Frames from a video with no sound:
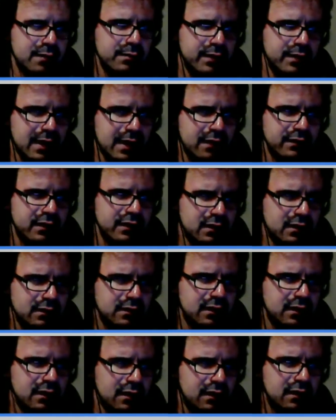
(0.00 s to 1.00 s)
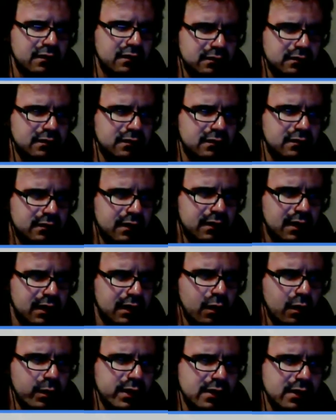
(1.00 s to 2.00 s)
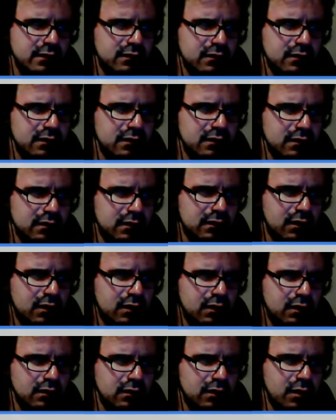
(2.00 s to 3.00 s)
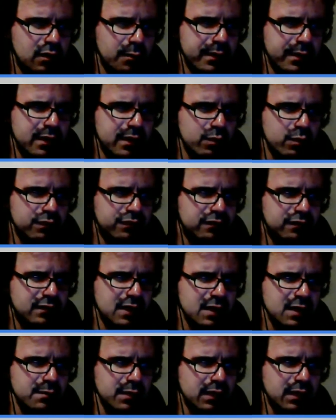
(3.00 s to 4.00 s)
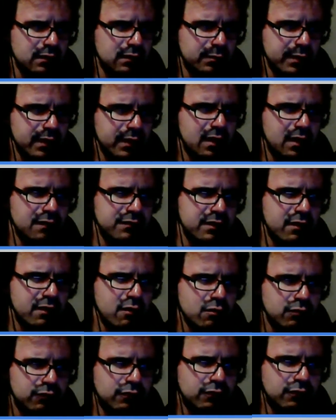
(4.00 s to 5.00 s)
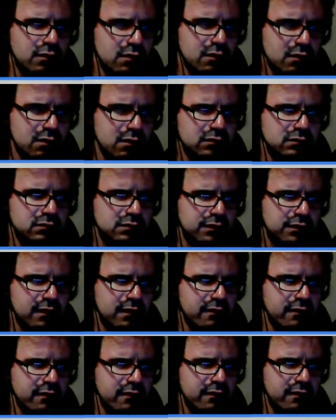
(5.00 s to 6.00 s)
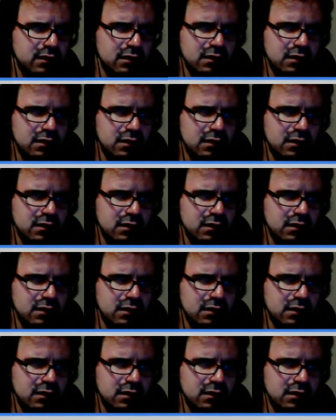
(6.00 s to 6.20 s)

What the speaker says: But now they're going into compete with Steam a little bit and having their own store. Is that right?